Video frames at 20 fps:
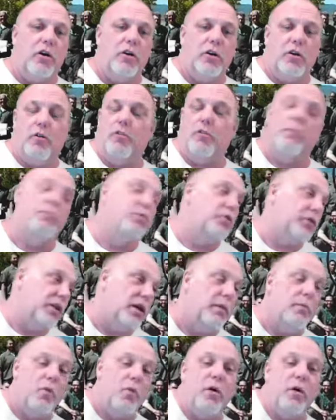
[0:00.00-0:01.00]
are going to
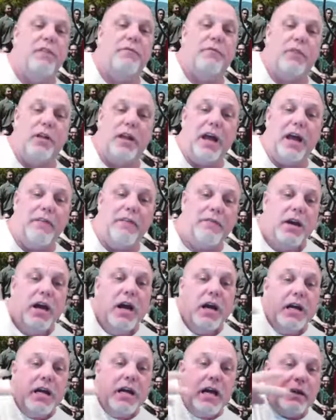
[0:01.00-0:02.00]
put them away for life,
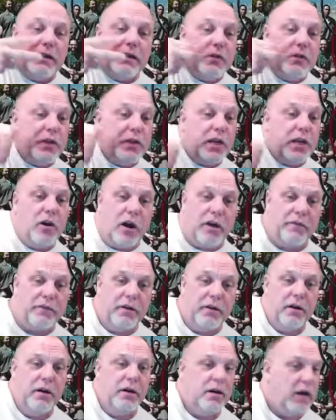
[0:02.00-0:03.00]
cut the thing off.